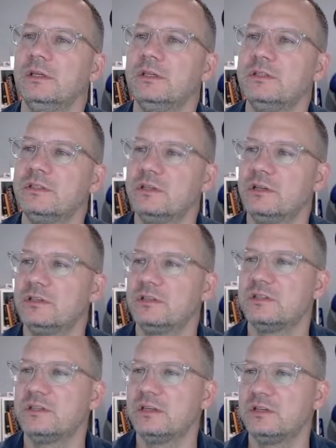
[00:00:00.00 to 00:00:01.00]
So there's the
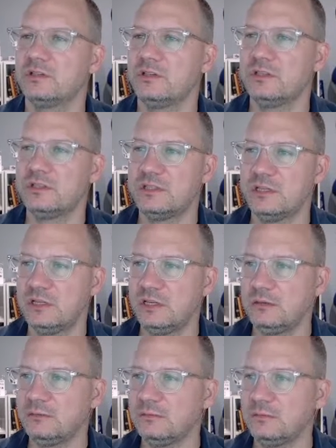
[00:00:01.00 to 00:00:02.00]
sales. You can
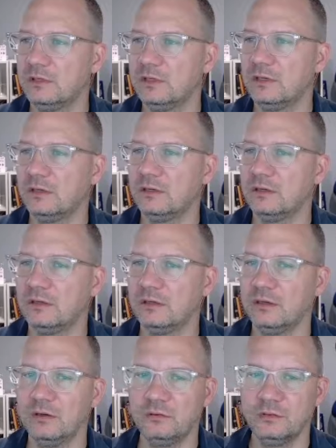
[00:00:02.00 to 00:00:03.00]
see,
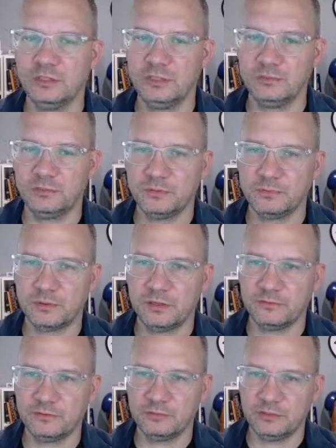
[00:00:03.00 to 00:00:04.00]
we need to put profit.